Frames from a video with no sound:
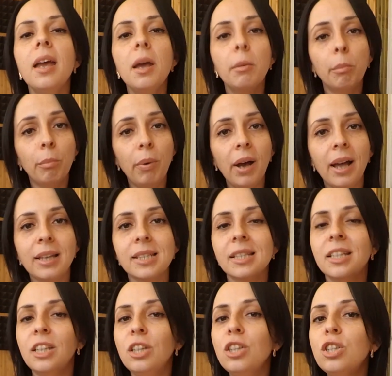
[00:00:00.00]
But
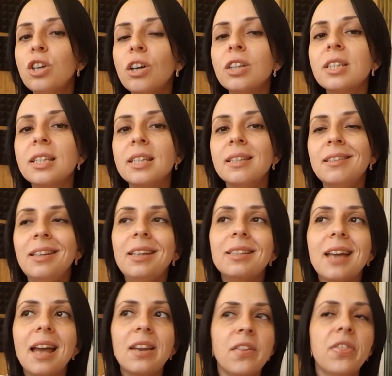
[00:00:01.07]
you don't need
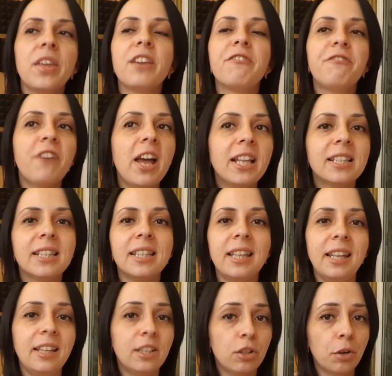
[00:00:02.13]
anything fancy
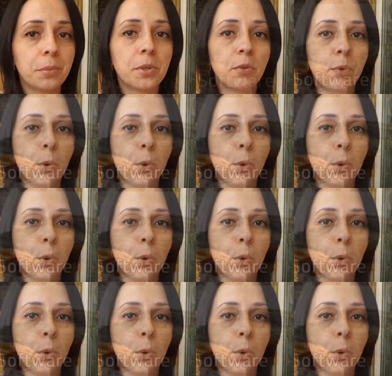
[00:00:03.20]
in terms of a